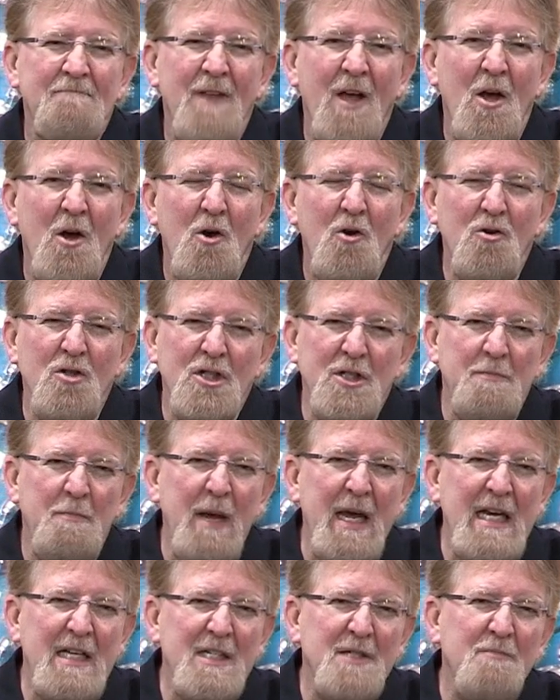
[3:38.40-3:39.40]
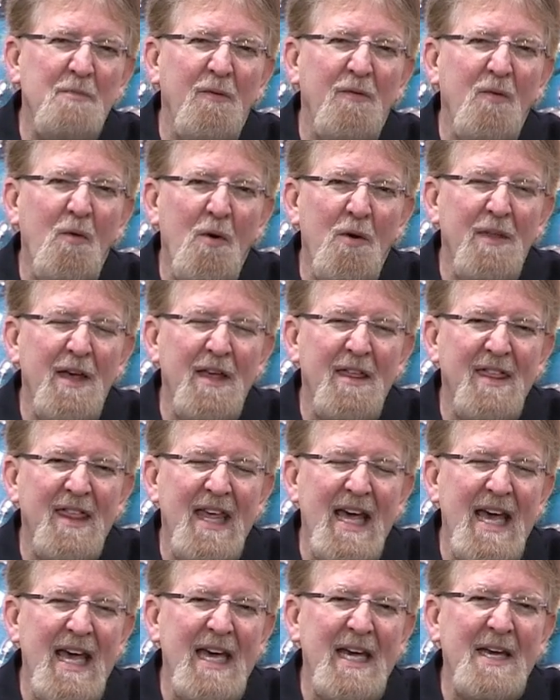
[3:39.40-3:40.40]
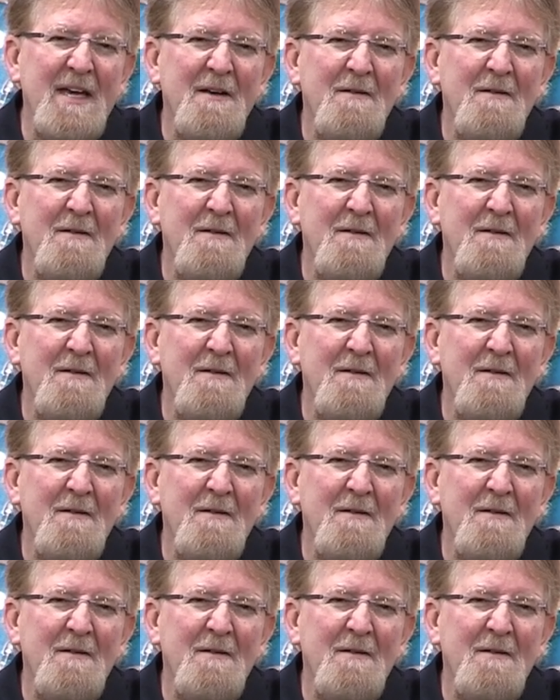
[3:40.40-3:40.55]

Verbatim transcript: Who speaks before they think?